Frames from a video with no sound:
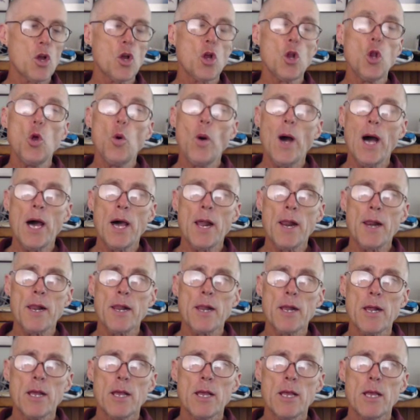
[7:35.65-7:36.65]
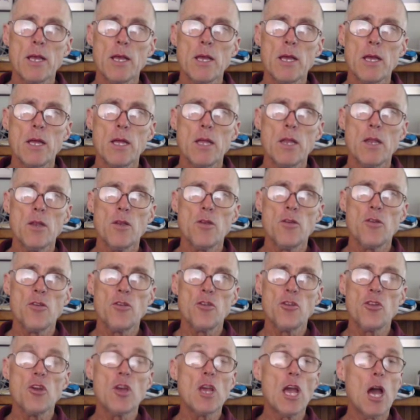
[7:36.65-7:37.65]
Keluar,
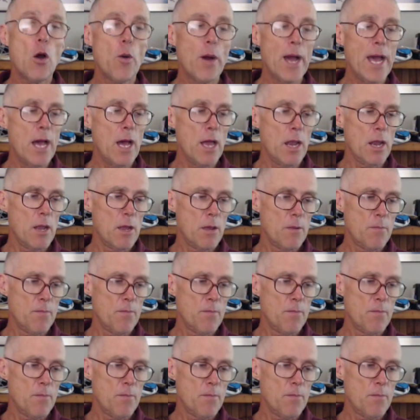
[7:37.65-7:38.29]
to go out.